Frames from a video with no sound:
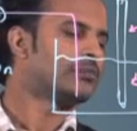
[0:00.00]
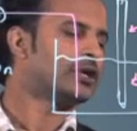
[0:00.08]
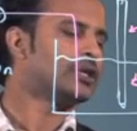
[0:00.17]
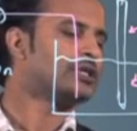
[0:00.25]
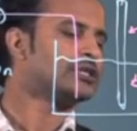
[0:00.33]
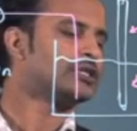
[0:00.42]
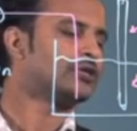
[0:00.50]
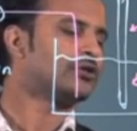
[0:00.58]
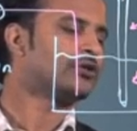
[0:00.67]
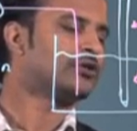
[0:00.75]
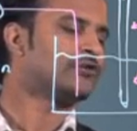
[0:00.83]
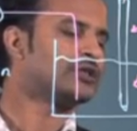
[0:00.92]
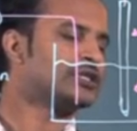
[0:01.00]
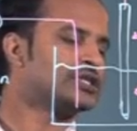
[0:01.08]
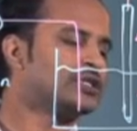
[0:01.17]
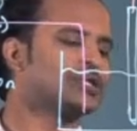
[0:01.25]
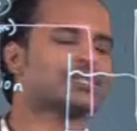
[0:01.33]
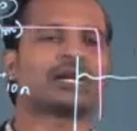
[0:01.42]
minus E naught of
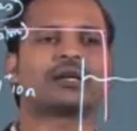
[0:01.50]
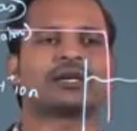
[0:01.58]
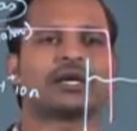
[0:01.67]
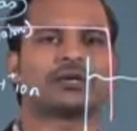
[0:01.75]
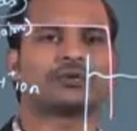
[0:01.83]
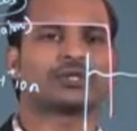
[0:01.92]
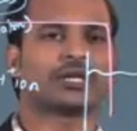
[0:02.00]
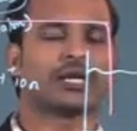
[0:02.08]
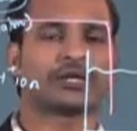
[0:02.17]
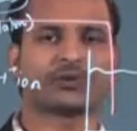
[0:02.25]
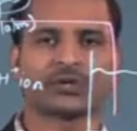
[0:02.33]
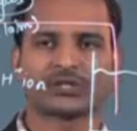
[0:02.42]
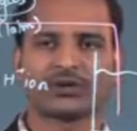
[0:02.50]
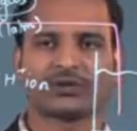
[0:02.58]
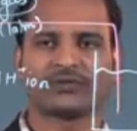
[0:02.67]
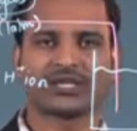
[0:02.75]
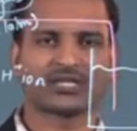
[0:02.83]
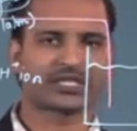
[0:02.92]
SHE, standard hydrogen electrode is
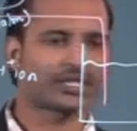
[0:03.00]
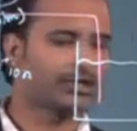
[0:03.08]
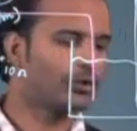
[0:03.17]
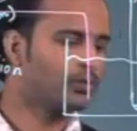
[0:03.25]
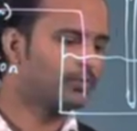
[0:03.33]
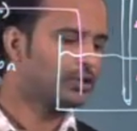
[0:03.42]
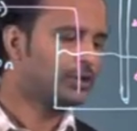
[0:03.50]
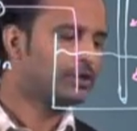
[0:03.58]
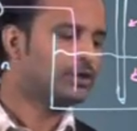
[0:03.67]
always 0.